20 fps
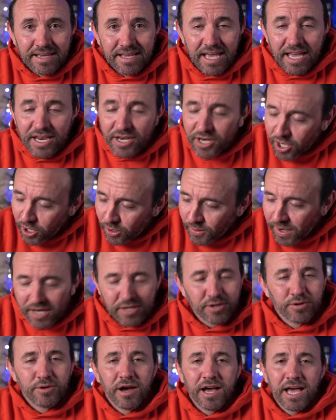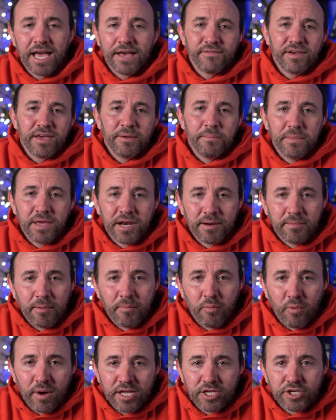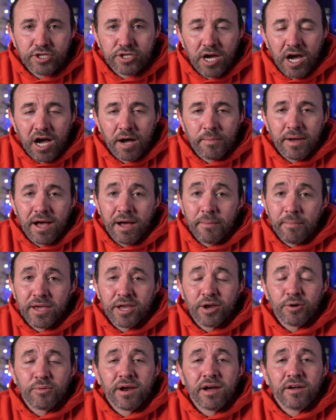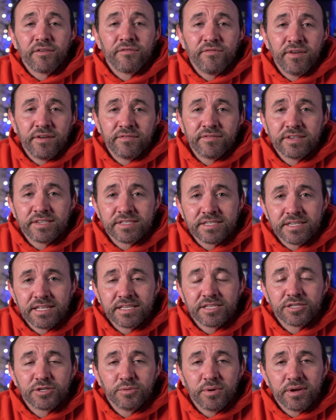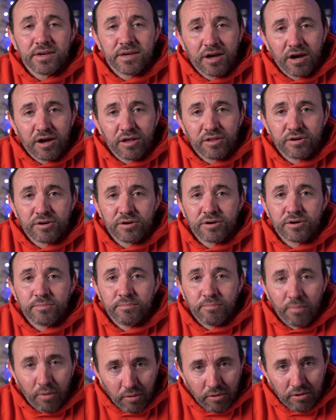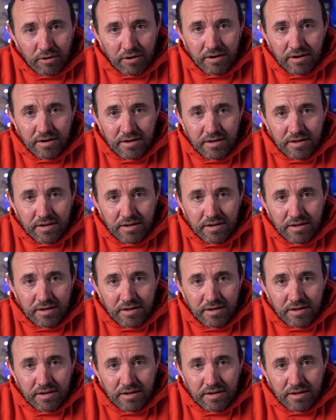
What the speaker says: And no, I do not have a minimum wage job. I make around 50 cents to a dollar more.